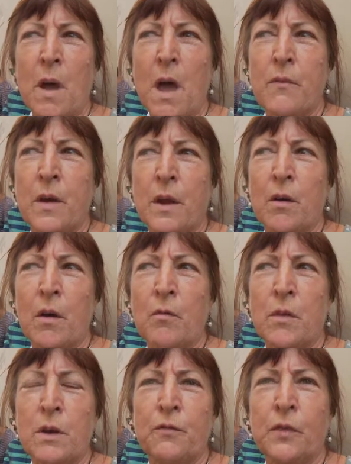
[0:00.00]
having
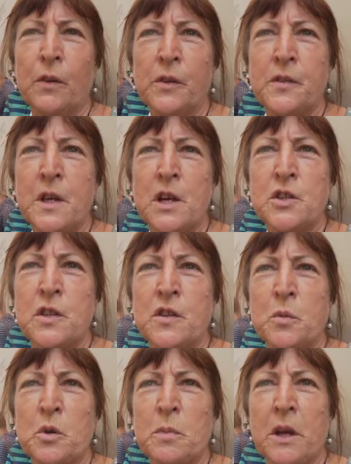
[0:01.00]
refill
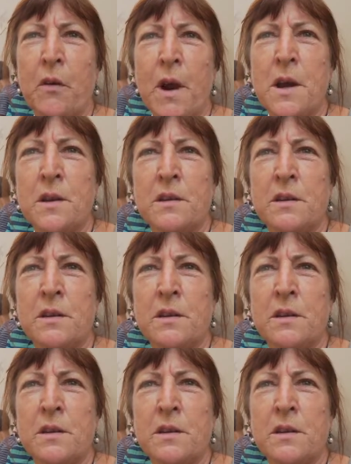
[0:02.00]
stations would be great,